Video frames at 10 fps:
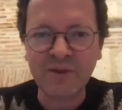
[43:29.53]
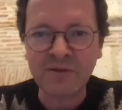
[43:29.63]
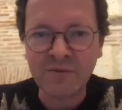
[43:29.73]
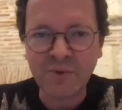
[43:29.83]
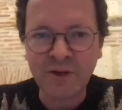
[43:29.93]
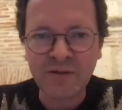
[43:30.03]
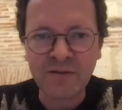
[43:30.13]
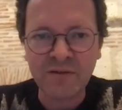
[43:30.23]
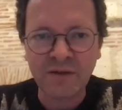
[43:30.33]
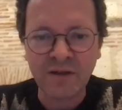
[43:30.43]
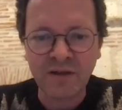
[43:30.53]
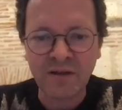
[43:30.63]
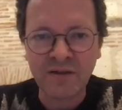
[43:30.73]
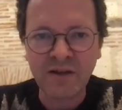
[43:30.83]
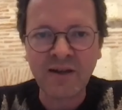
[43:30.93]
Because what
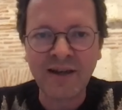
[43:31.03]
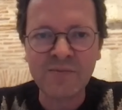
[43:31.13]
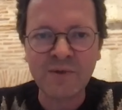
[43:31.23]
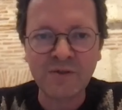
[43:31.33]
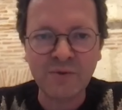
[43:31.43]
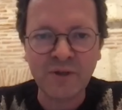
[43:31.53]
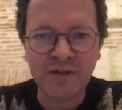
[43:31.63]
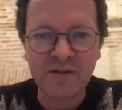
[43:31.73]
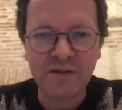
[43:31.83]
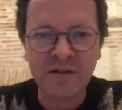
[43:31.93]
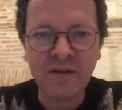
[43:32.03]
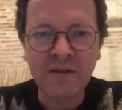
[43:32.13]
Derek has been doing is